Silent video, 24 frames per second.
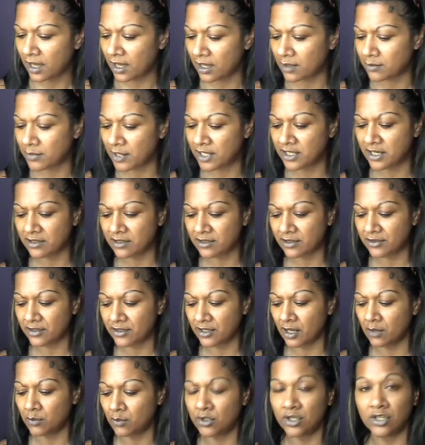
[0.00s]
Another
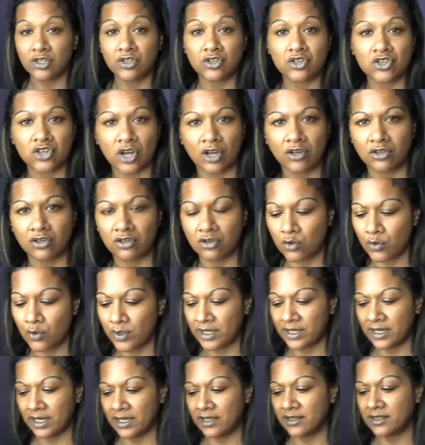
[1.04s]
thing I wanted to show you
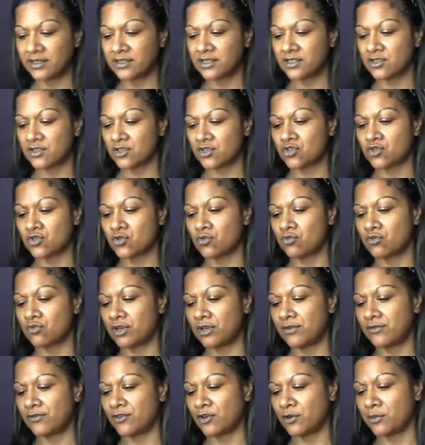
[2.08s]
quickly, this is a
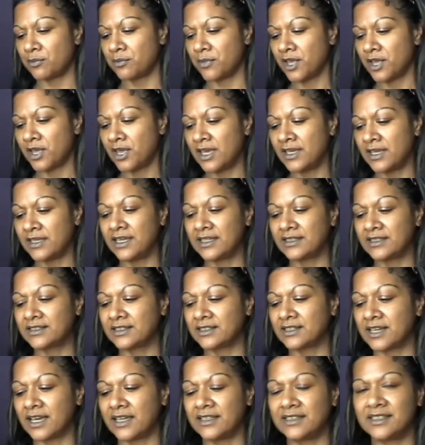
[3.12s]
story from
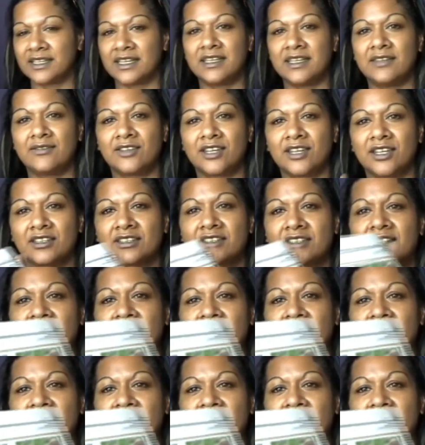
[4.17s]
yesterday's Evening